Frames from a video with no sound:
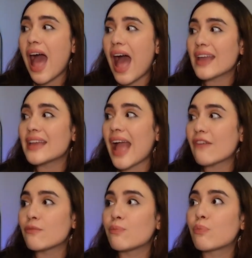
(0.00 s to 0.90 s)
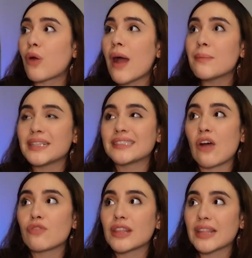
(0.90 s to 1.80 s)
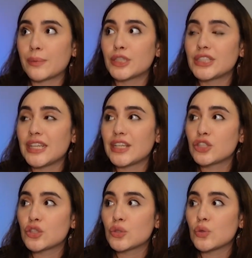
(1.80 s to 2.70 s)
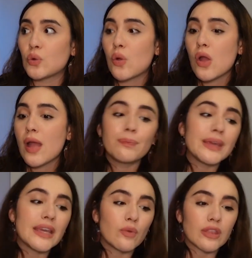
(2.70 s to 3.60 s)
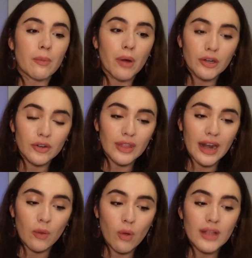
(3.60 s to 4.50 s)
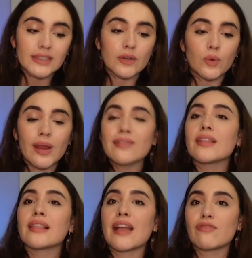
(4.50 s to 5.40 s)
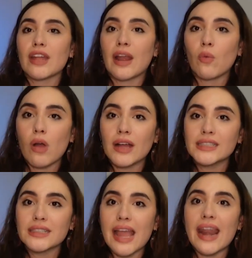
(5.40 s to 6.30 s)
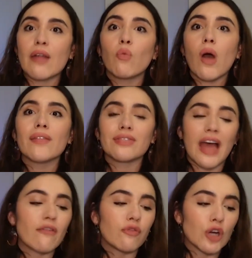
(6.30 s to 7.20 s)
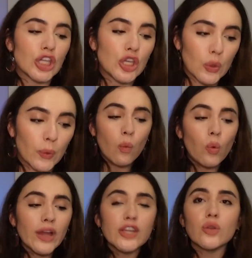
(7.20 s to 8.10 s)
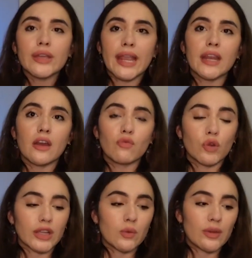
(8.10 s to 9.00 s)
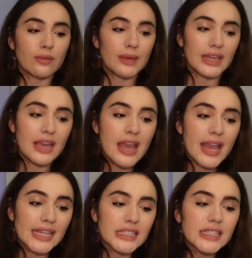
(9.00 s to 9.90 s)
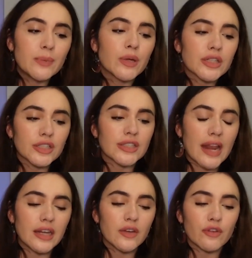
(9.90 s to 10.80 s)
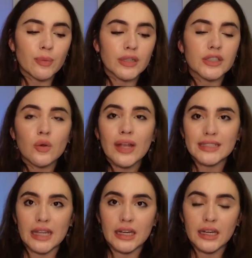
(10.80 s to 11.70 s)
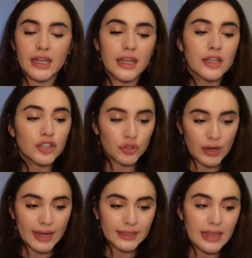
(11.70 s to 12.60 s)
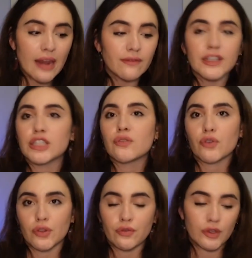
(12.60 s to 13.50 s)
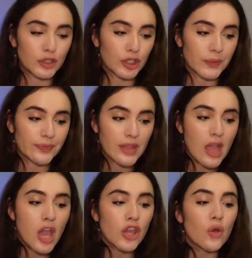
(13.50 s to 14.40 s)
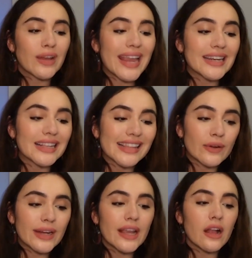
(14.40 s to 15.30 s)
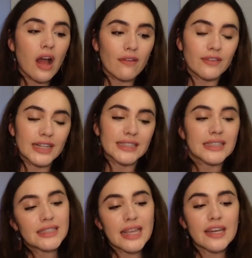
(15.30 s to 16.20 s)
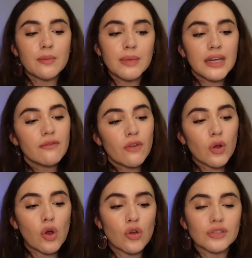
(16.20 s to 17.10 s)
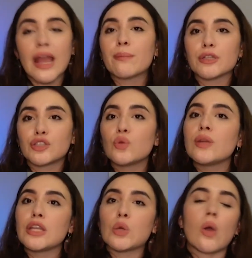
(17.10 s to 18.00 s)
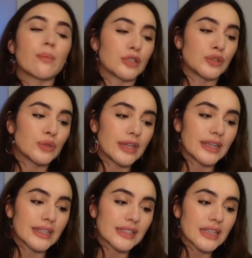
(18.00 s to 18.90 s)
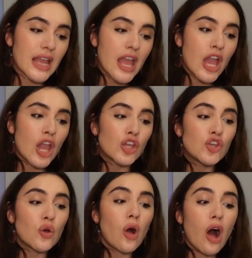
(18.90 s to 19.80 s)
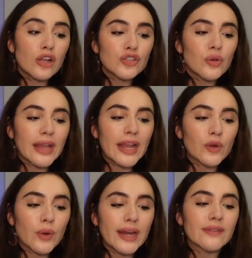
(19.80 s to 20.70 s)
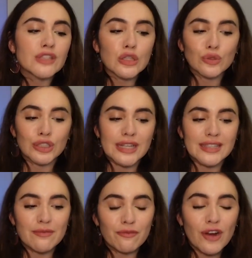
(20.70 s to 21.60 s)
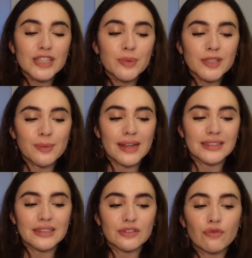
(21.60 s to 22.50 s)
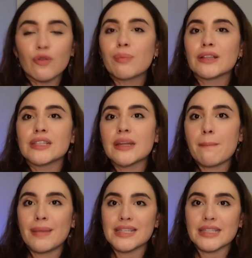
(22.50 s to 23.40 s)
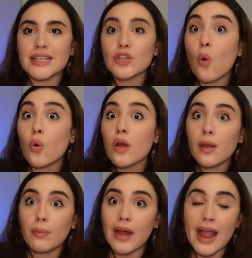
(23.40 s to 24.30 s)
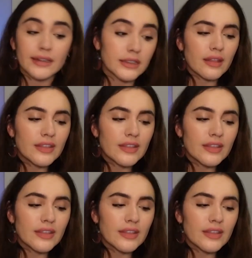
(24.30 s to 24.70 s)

I have brought myself the liberty to be with the partner that I want and create the life that I want. And I want that for you. What you'll gain of working with me is a deeper understanding of your personal identity, strengths, and vision for the future. You'll gain clarity and confidence in setting meaningful goals and pursuing new opportunities. You'll also gain creative solutions and fresh perspectives for building a business or a brand.